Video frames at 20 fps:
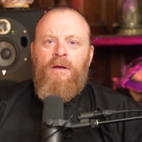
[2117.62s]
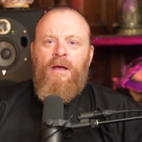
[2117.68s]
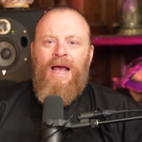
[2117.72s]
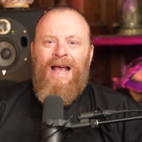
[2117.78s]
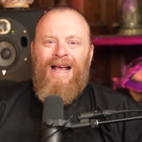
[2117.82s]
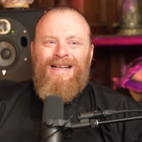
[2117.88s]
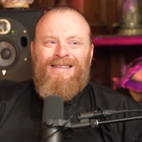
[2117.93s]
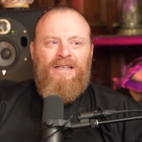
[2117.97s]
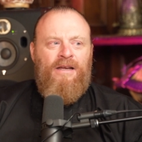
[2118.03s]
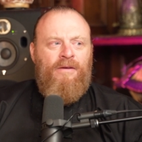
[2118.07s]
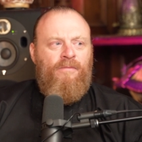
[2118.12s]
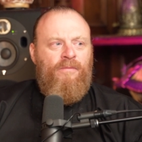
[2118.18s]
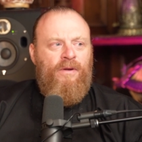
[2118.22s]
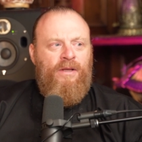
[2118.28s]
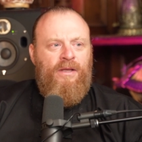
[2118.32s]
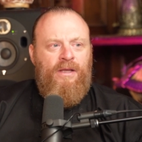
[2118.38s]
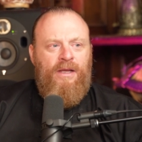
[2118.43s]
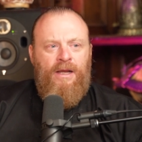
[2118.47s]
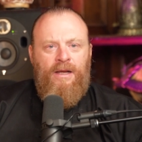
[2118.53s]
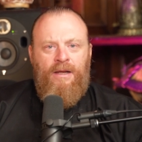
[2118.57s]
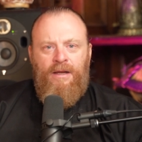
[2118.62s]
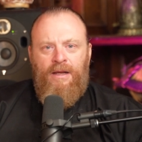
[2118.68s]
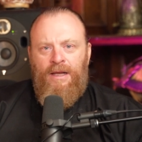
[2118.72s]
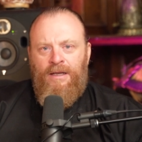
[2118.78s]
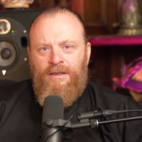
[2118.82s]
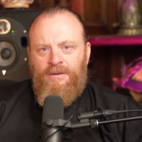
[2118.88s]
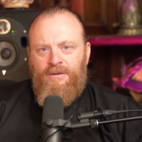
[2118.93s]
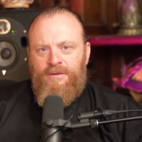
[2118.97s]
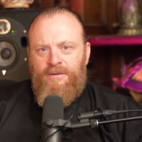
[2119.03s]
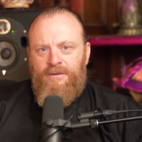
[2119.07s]
As everything
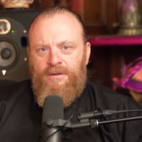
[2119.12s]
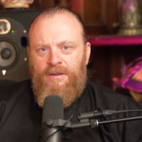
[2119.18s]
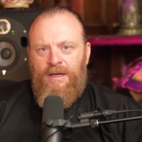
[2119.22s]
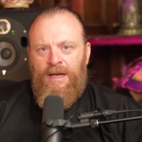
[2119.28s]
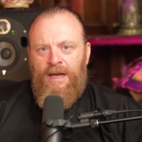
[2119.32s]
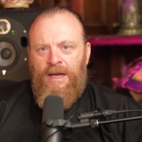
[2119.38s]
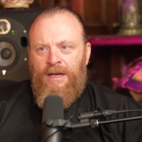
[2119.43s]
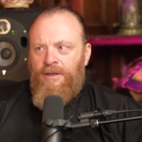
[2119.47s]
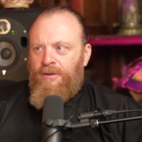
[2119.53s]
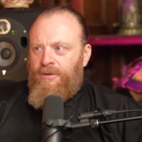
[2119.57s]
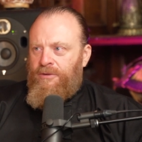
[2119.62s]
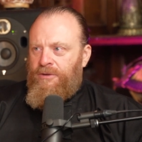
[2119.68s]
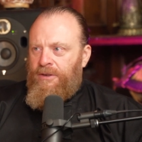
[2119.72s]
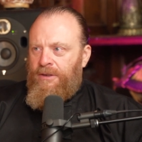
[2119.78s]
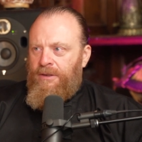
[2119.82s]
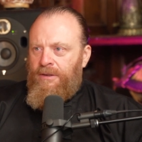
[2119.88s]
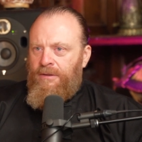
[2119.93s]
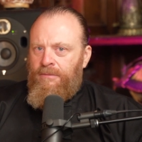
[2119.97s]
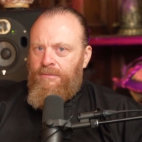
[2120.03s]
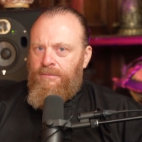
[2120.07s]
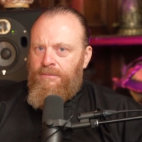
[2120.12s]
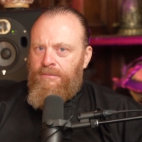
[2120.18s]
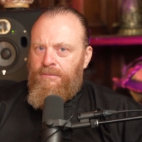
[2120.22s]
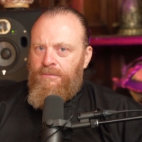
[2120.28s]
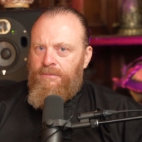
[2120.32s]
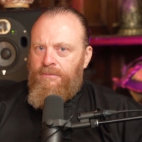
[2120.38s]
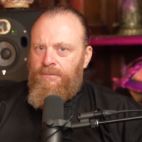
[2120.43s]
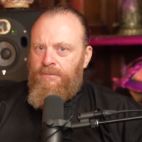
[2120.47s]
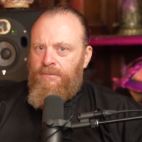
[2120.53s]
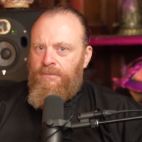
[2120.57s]
is energy,
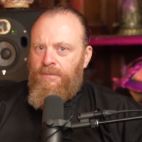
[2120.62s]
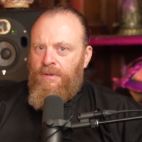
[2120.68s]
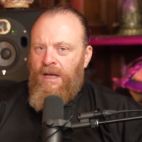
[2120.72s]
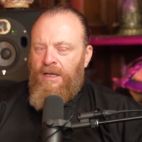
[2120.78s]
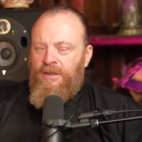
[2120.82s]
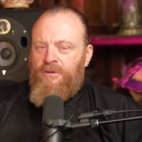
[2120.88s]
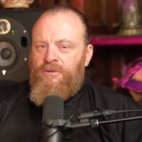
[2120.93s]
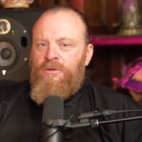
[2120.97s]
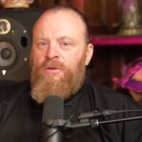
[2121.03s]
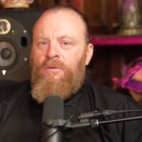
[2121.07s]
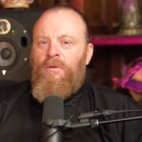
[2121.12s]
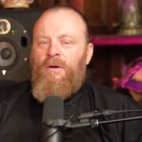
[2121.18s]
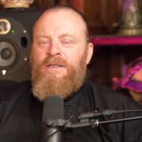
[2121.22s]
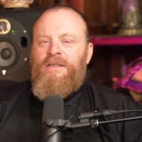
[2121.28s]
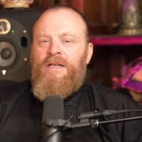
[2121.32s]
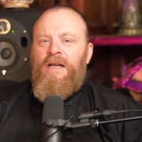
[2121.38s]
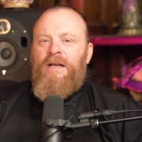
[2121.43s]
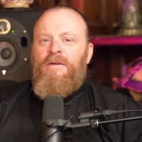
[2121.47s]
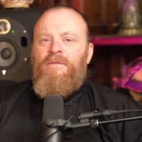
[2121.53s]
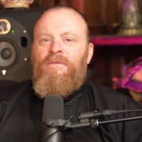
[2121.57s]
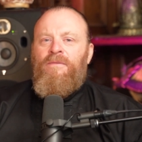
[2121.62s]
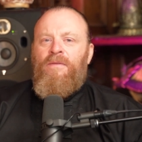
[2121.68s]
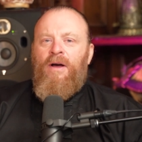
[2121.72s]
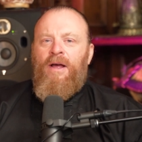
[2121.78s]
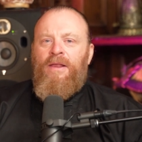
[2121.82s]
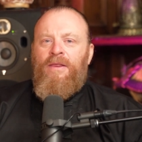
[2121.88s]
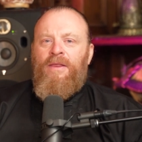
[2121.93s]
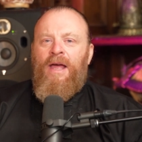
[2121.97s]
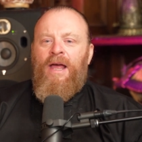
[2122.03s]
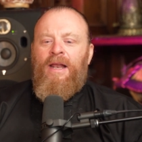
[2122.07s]
as you
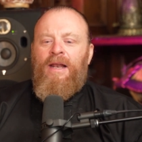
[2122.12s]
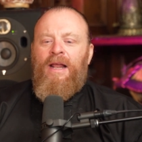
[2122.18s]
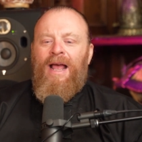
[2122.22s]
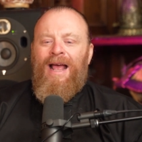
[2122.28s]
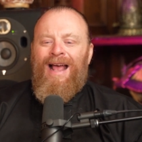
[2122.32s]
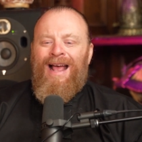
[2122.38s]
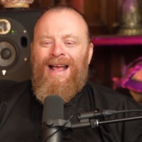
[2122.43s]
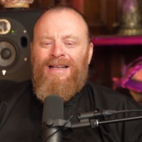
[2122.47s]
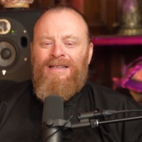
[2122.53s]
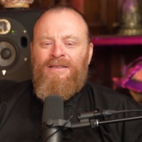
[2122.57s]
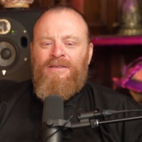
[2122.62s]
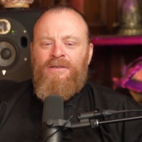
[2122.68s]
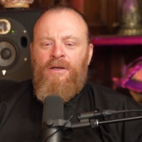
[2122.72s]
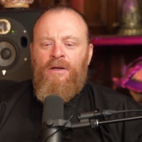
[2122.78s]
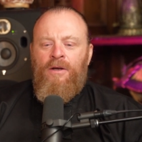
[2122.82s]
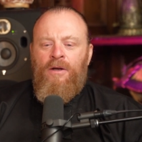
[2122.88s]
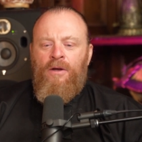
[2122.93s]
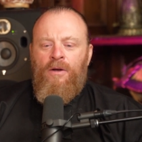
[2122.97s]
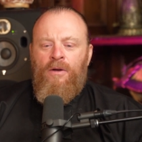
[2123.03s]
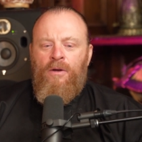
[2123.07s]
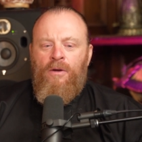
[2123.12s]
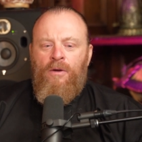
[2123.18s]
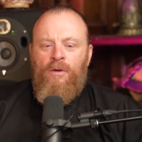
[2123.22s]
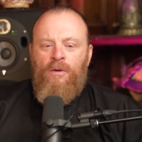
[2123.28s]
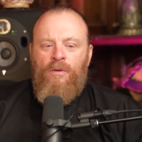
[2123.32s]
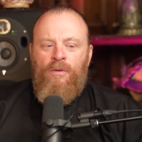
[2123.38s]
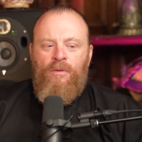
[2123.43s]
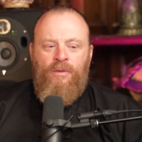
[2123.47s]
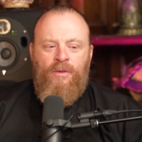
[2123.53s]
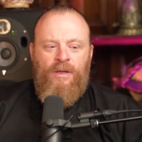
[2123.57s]
identify that as
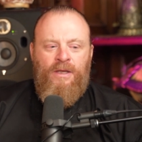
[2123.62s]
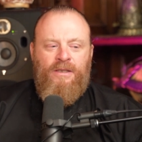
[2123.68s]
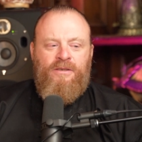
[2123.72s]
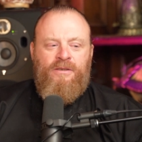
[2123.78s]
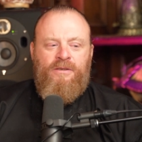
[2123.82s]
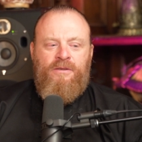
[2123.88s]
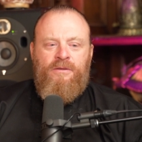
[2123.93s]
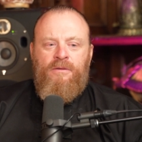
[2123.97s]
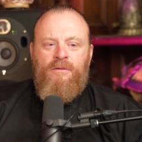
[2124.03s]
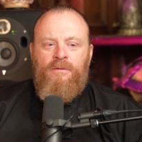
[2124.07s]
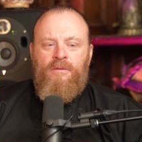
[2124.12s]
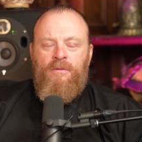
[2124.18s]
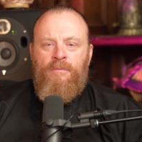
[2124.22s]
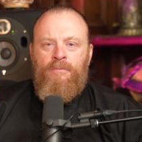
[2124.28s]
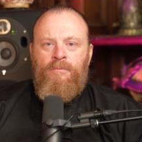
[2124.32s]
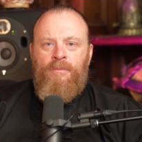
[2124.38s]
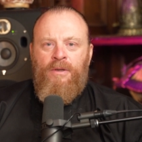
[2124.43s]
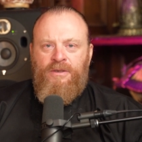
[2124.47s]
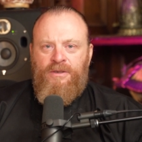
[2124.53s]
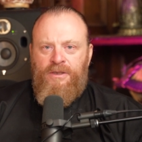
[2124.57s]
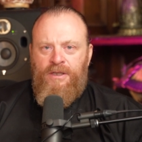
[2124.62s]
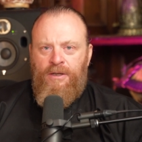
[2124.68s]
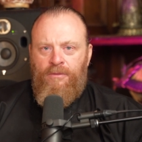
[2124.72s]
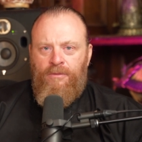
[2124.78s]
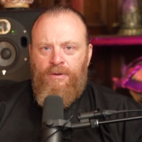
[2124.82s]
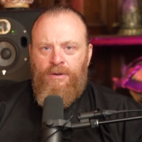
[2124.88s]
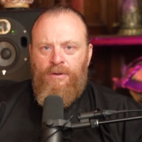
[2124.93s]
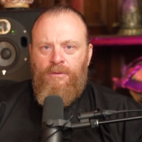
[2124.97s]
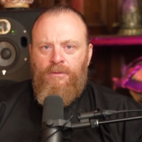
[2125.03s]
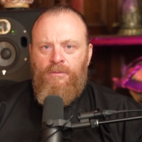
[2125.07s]
this
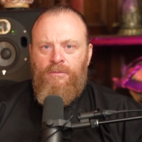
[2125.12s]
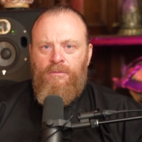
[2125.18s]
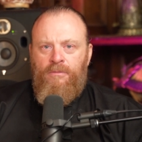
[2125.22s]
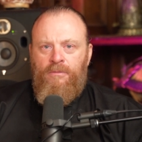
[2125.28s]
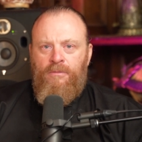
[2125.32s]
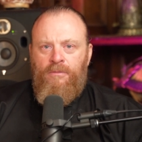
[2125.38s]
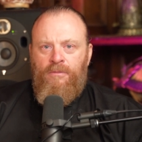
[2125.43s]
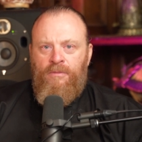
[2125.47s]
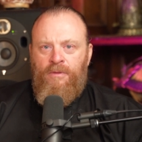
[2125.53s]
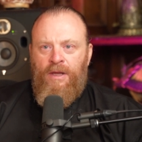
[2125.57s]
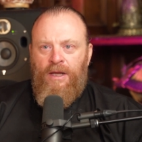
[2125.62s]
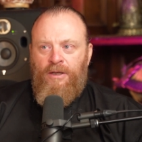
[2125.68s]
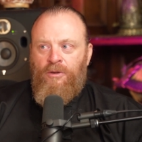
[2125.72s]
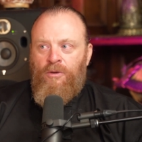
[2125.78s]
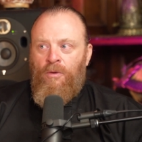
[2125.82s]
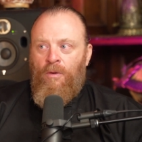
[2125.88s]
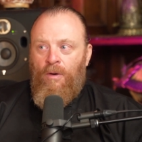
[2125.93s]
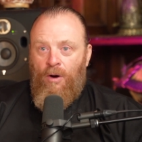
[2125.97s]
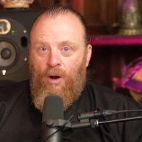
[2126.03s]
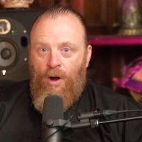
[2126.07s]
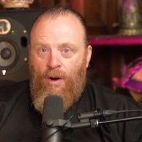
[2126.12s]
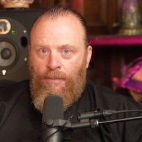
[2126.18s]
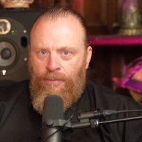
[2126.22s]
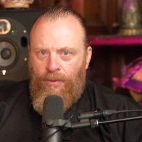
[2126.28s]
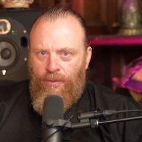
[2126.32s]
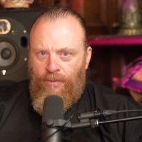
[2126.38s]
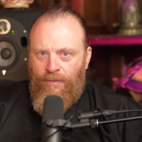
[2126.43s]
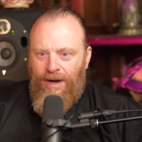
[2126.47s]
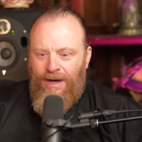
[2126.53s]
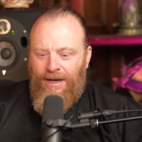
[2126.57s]
material that you are
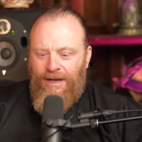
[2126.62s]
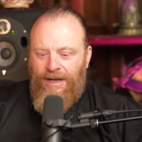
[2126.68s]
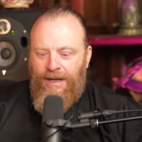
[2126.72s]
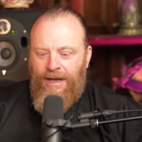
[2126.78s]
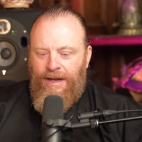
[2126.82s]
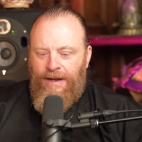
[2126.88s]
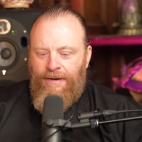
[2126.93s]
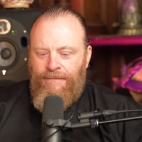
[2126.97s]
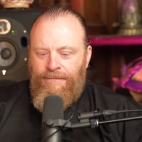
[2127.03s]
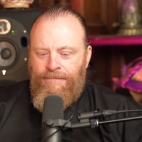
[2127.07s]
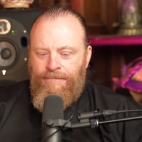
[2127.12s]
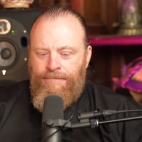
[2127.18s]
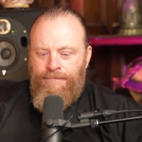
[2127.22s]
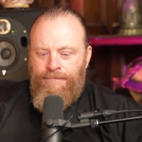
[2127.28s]
operating in,